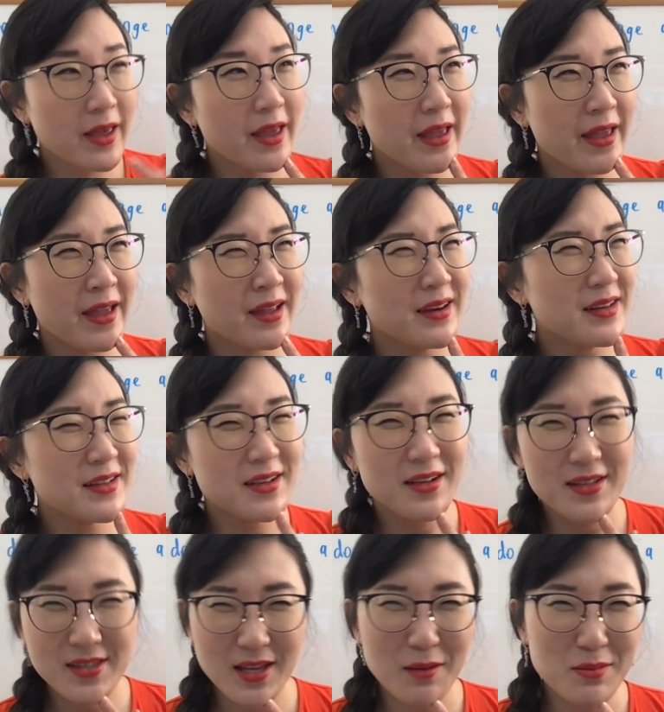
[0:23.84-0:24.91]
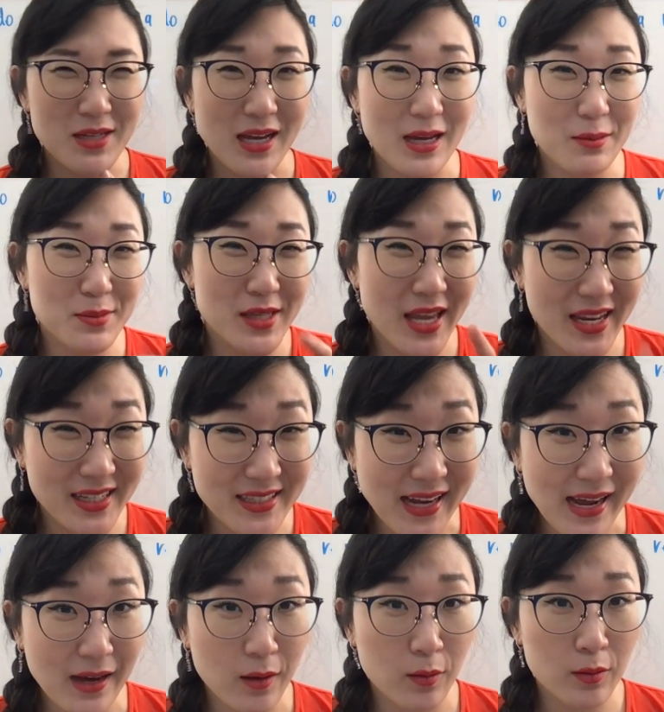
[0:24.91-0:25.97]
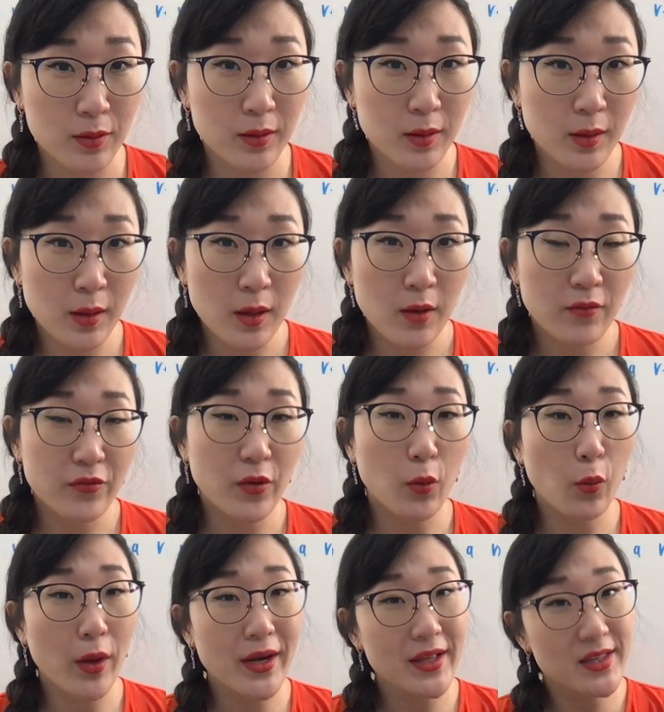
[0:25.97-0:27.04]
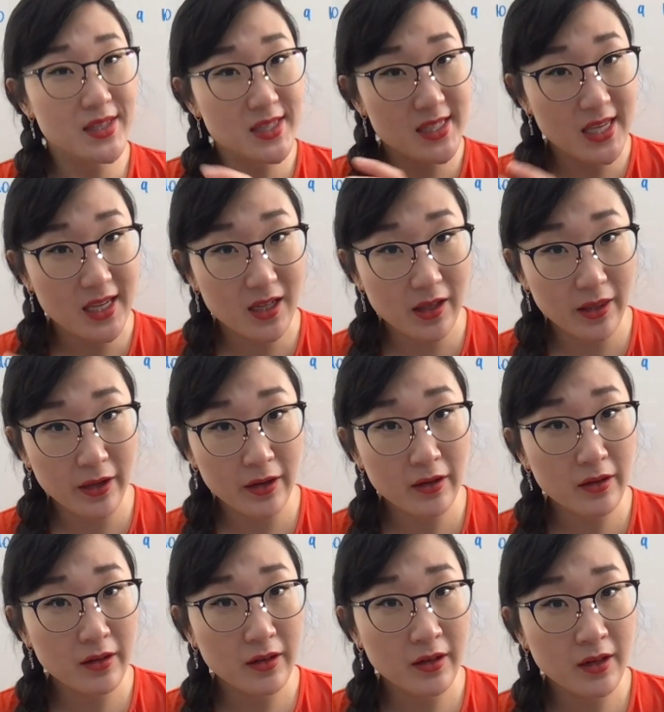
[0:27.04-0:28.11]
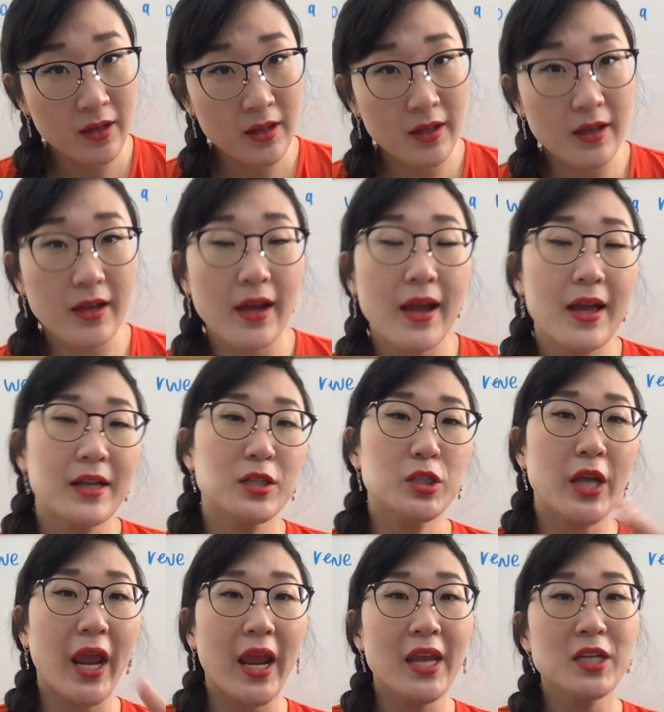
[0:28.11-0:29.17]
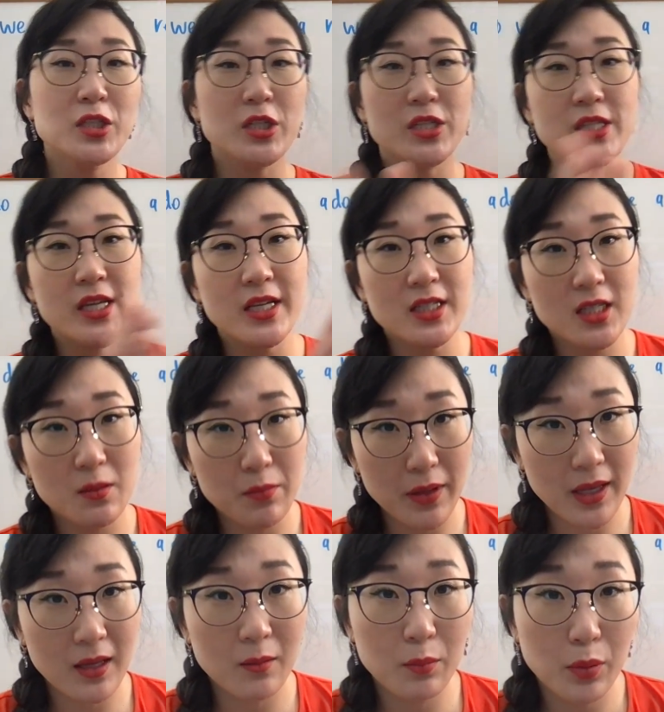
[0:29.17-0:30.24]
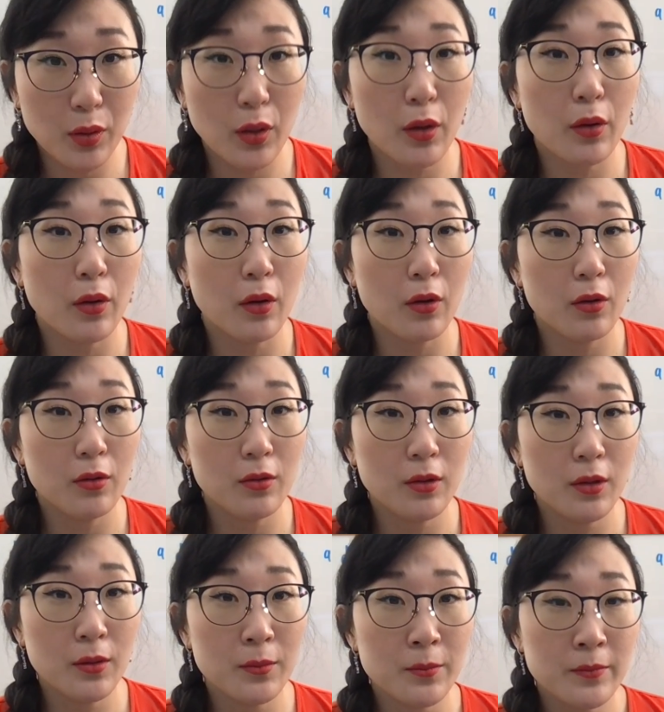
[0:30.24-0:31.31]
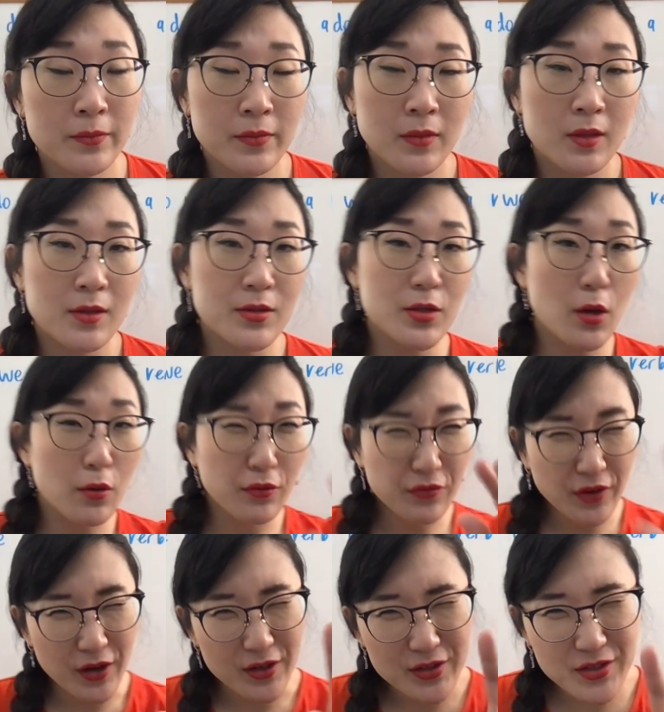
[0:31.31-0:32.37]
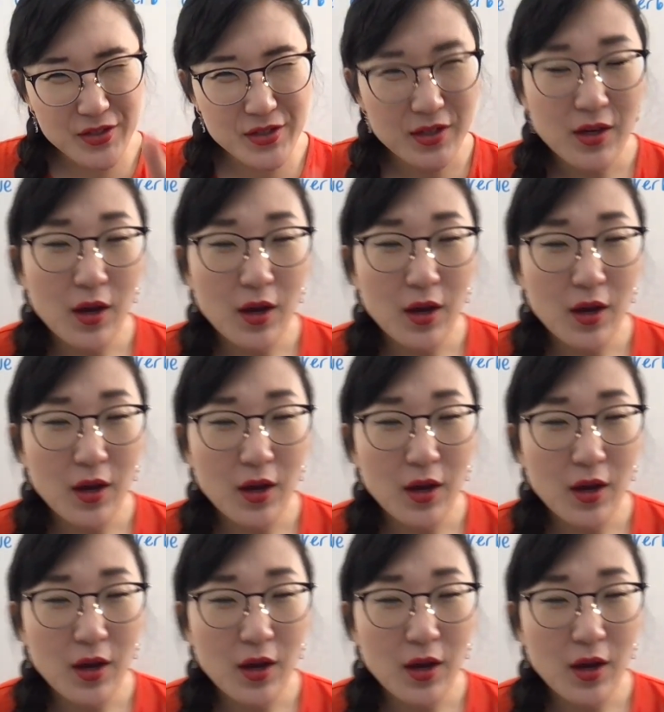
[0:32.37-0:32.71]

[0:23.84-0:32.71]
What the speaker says: and sometimes a noun for when it's singular and changes into being plural. So, first,